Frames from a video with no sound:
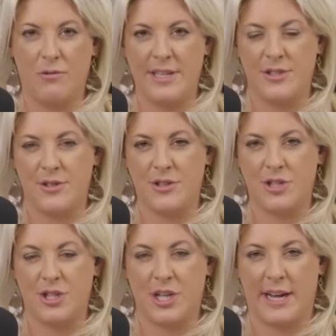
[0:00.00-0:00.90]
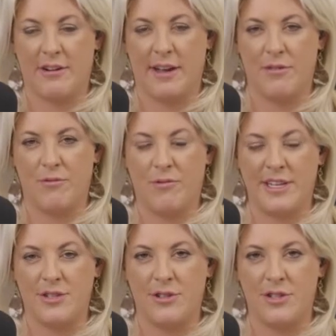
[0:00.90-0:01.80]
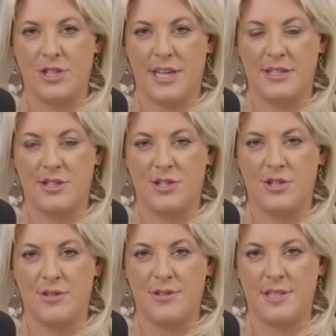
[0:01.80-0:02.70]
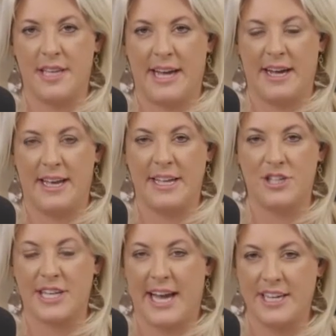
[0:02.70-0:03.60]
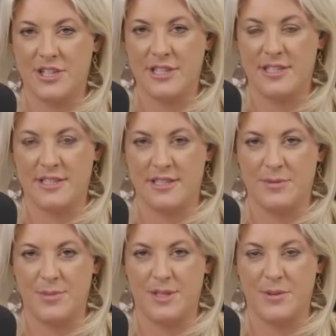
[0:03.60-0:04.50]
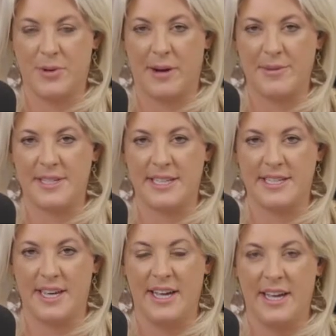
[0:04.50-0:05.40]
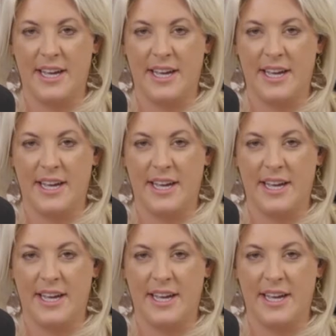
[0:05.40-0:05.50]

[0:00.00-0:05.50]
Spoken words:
research institutes and our education systems in the primary sector